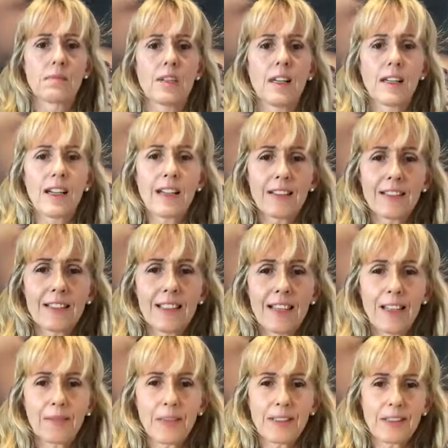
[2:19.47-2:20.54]
I can't see
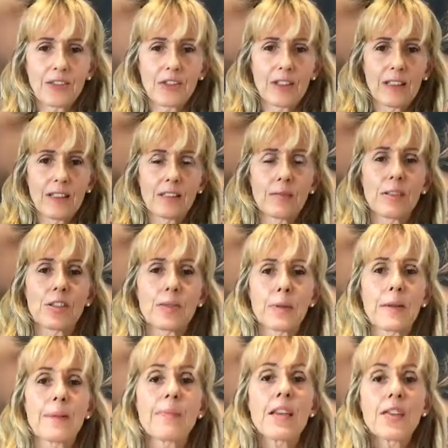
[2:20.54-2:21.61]
that message on there. There's a message on
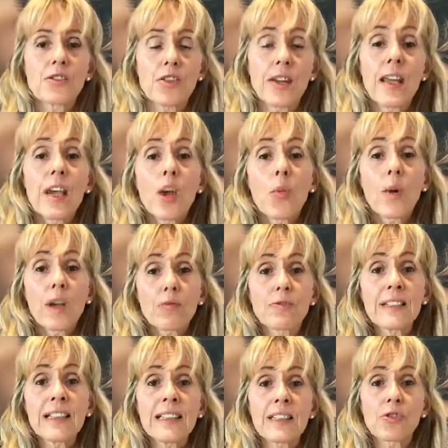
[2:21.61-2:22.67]
there. Sorry, we are
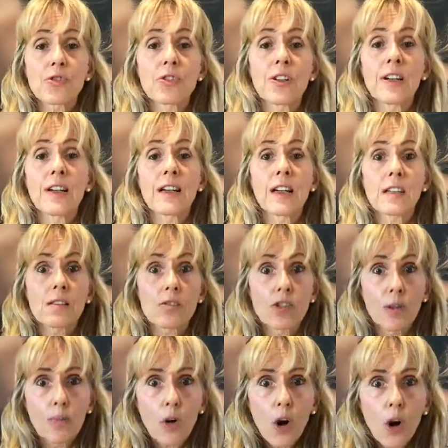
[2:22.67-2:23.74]
really trying
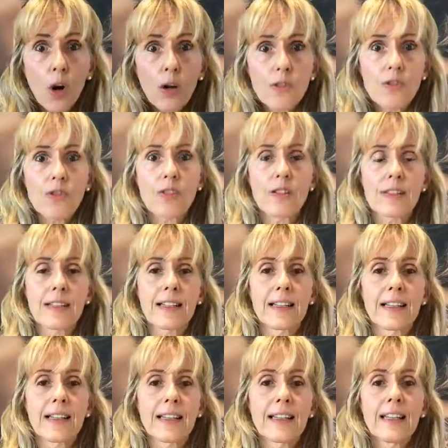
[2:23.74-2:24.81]

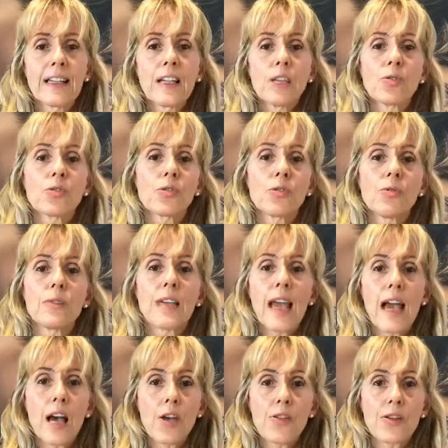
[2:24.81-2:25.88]
subconsciously to
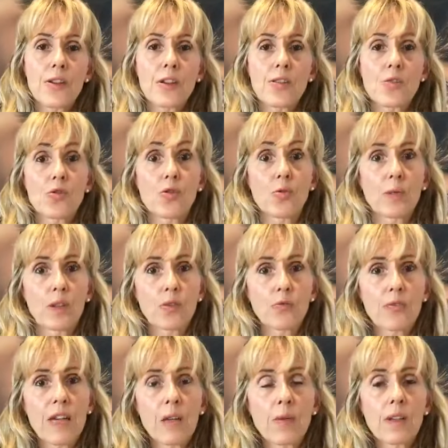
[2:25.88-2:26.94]
get others to
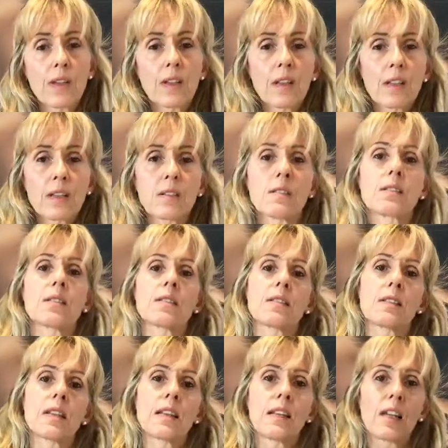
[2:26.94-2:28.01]
agree with us, to
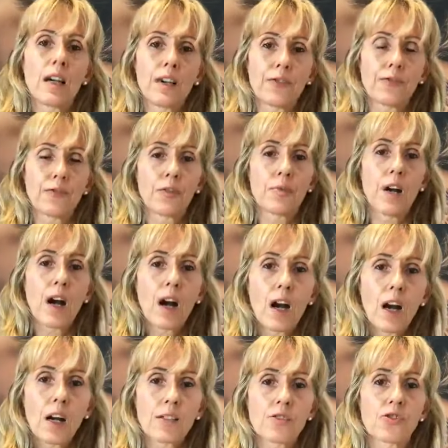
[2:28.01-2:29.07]
see life from
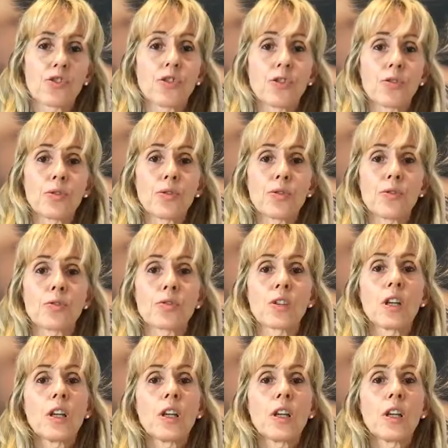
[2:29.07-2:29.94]
our shoes,